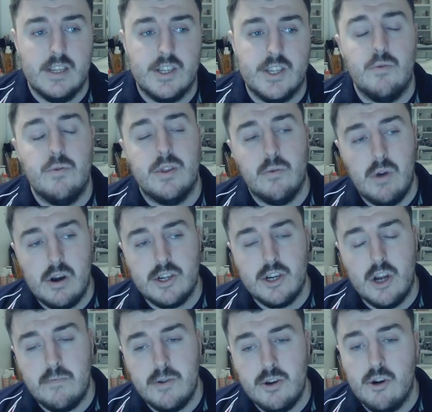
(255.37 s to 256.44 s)
So with the Welsh
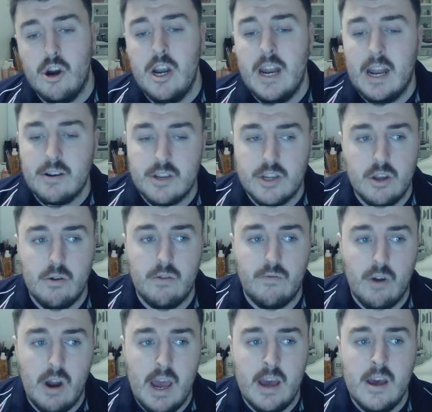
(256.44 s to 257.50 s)
Open, you're only allowed 2 in
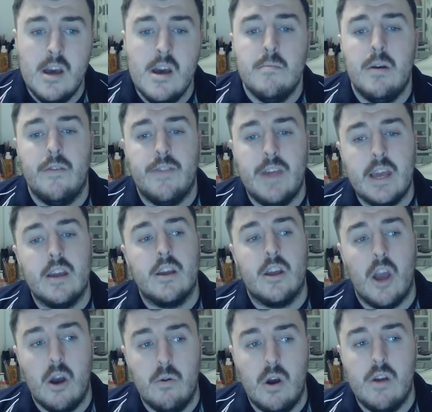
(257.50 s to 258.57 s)
rare, but if they
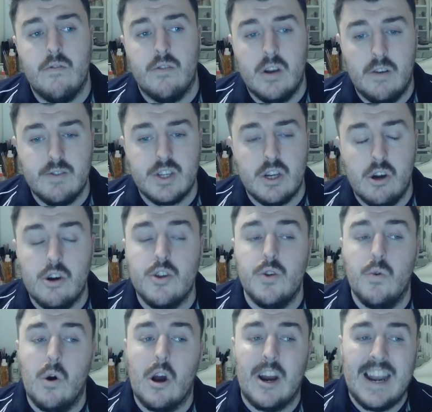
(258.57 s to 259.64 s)
go over another slot,
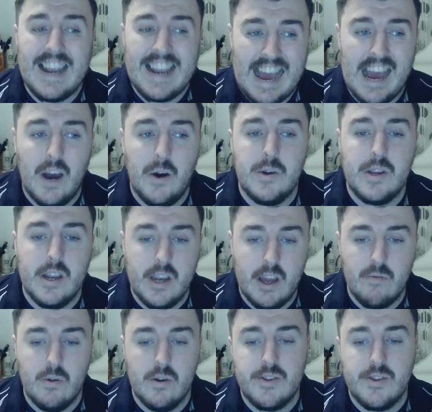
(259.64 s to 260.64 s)
you are allowed another one.